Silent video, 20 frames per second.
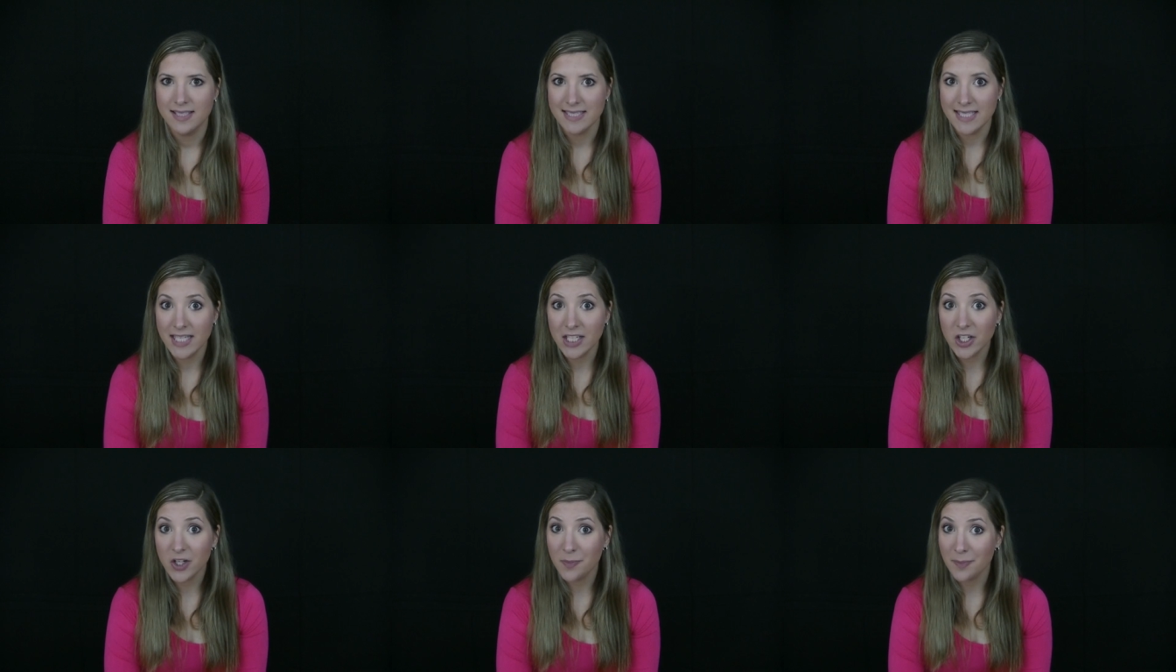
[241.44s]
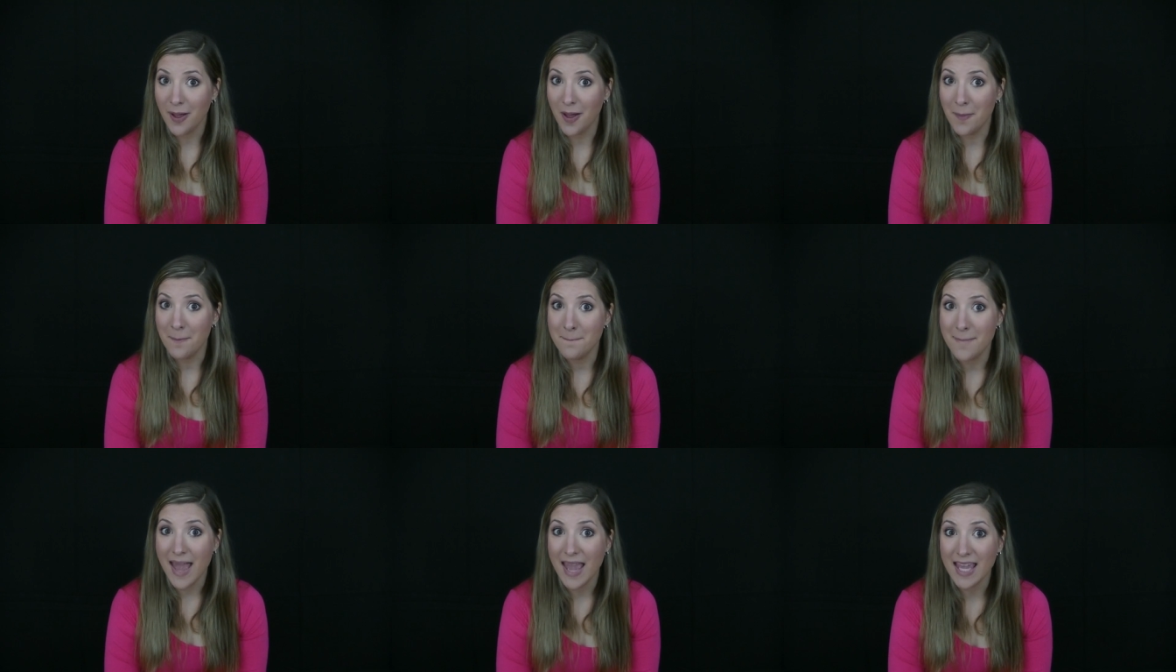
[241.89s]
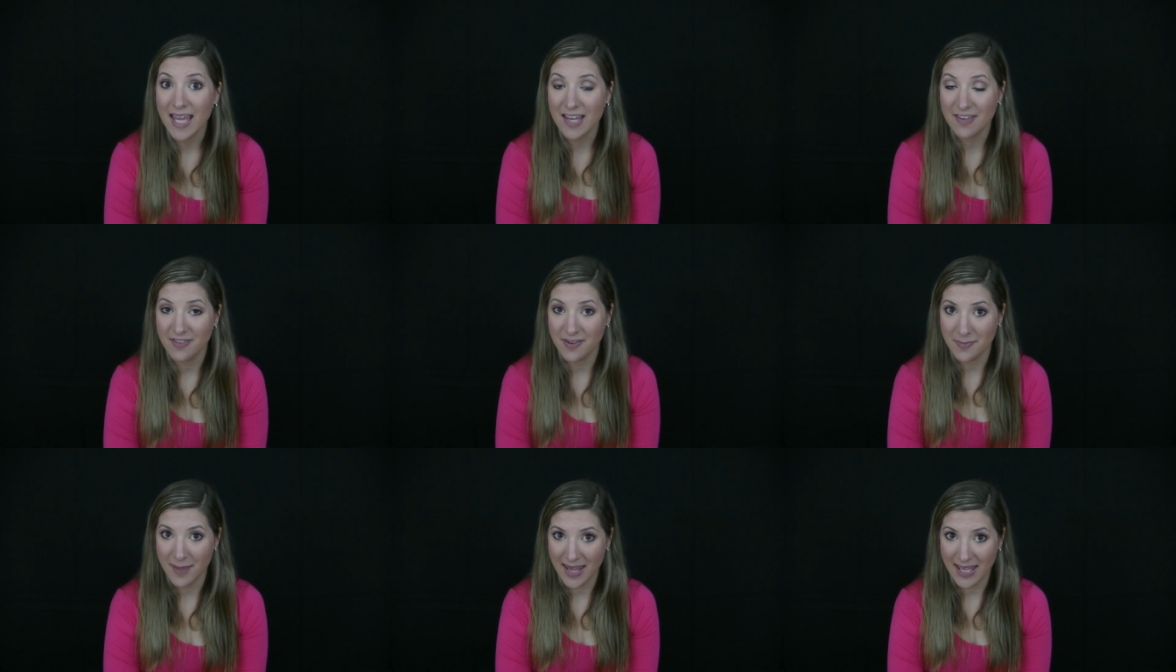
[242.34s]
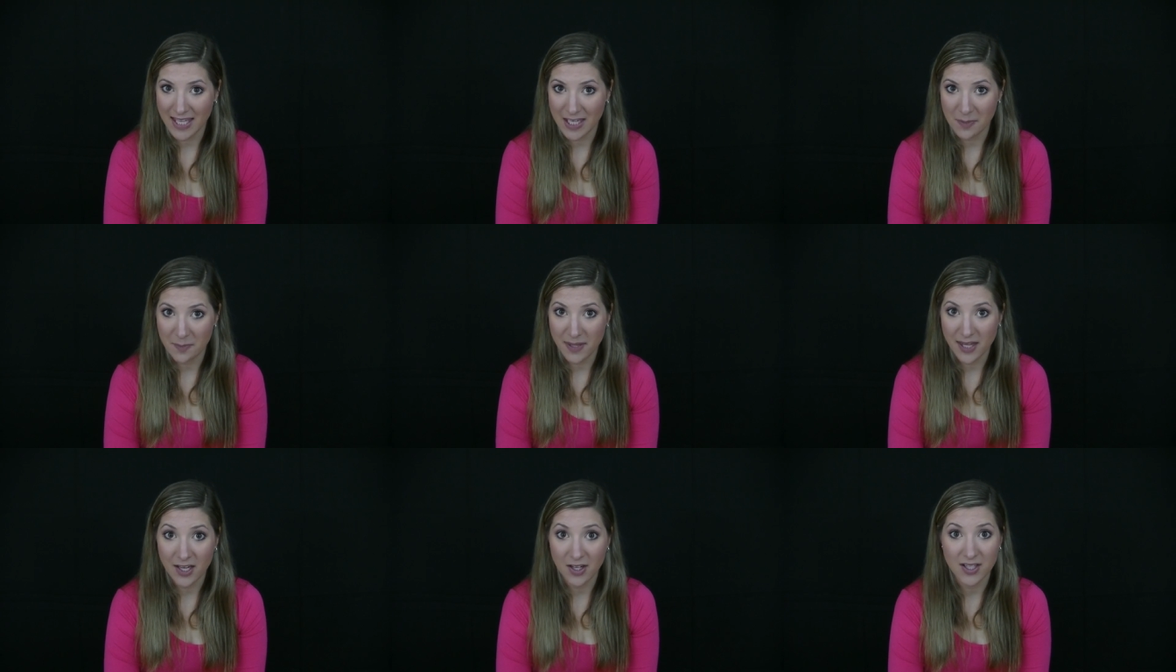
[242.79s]
Tinkerbell may even make an
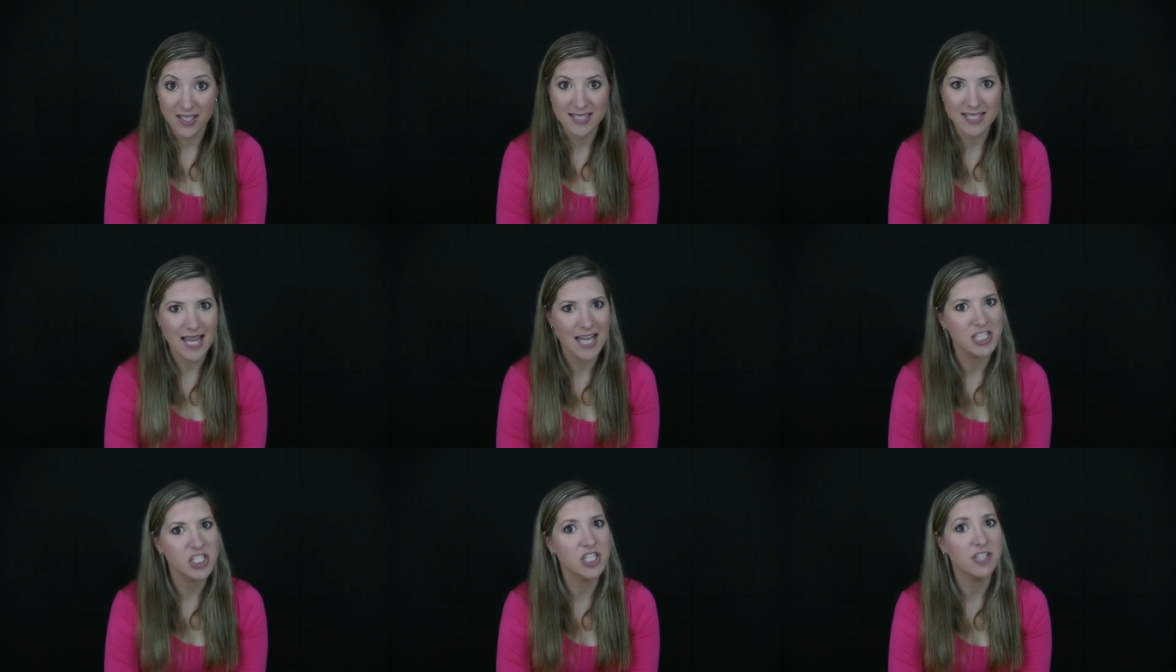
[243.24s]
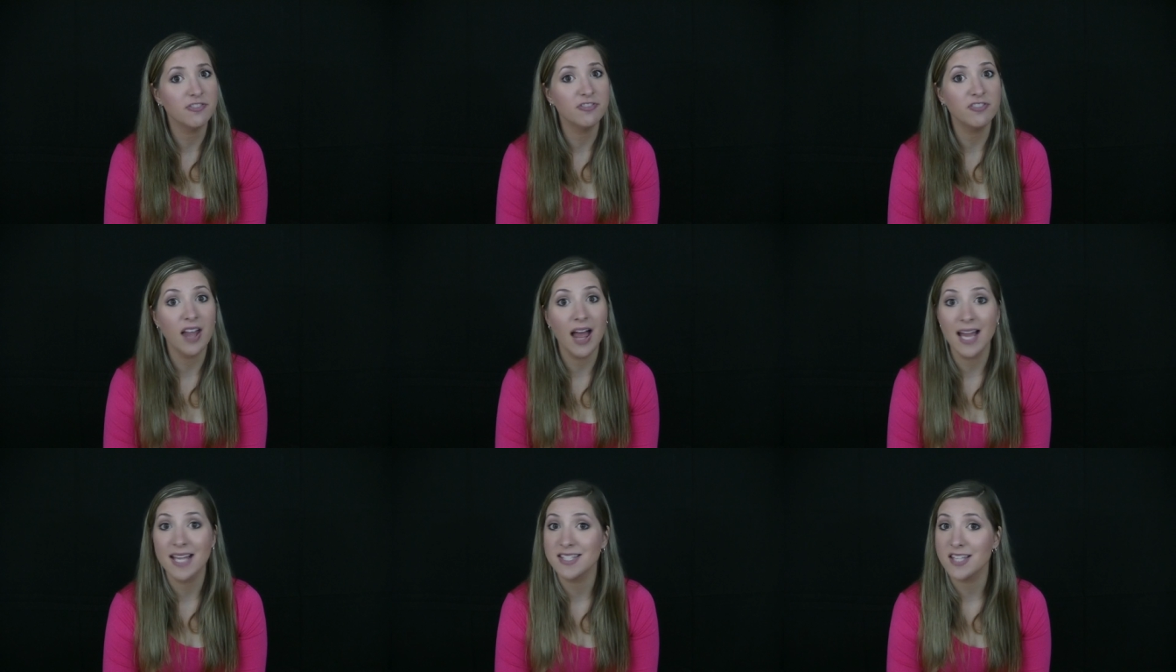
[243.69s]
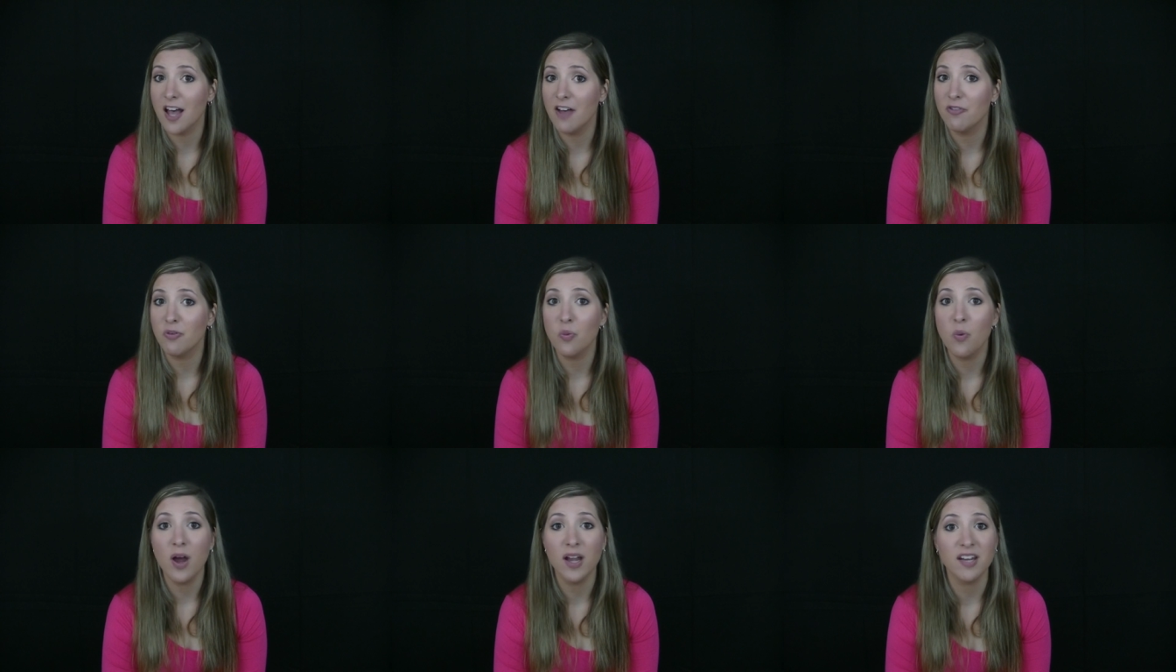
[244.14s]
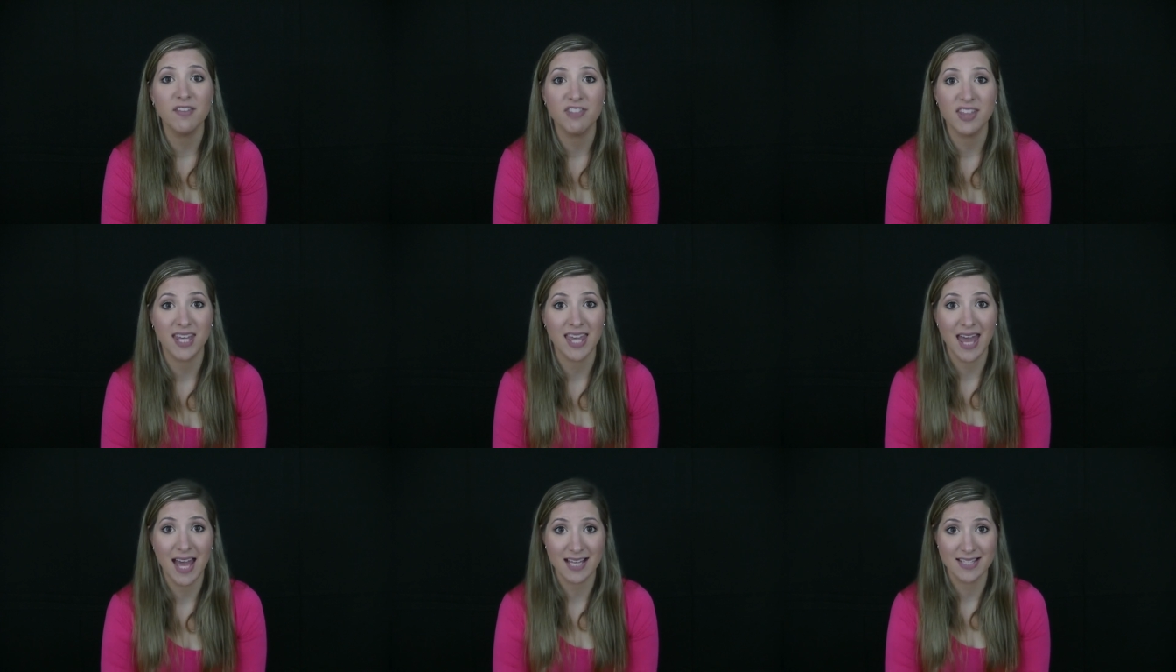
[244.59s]
appearance as she flies off one of the
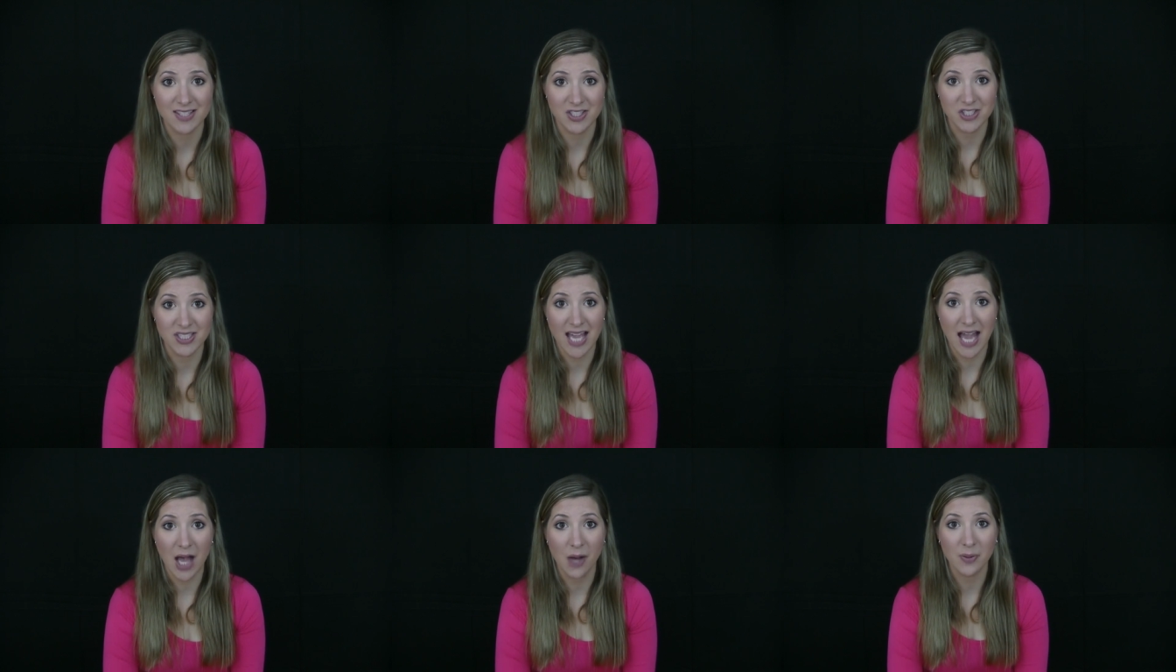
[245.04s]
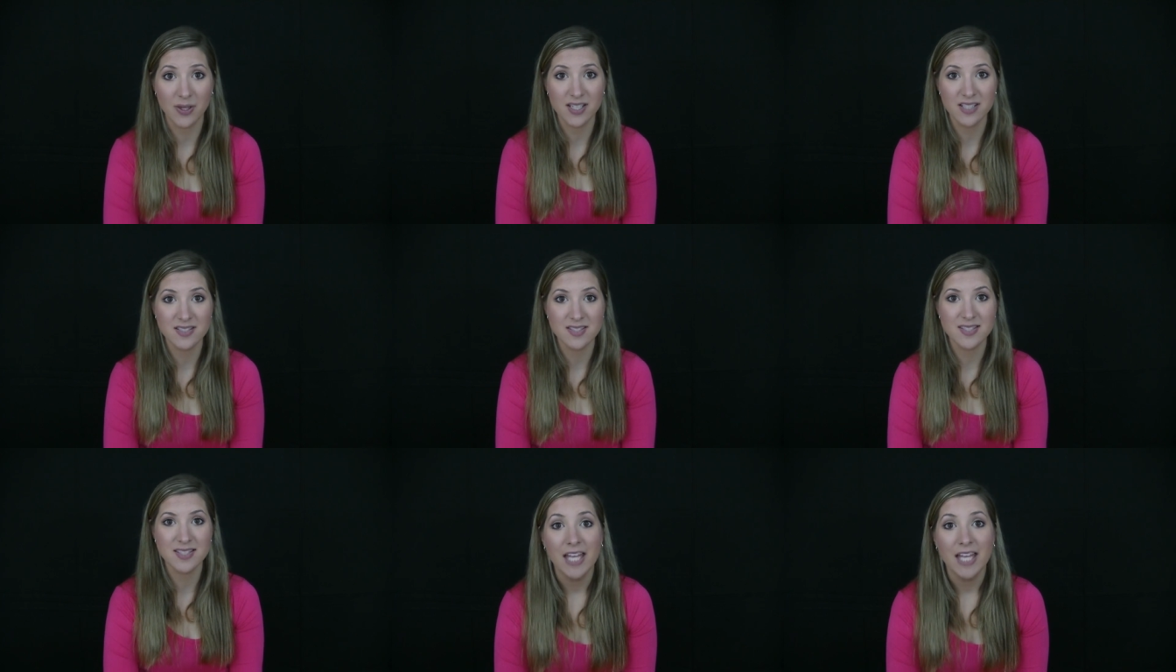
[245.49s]
castle towers,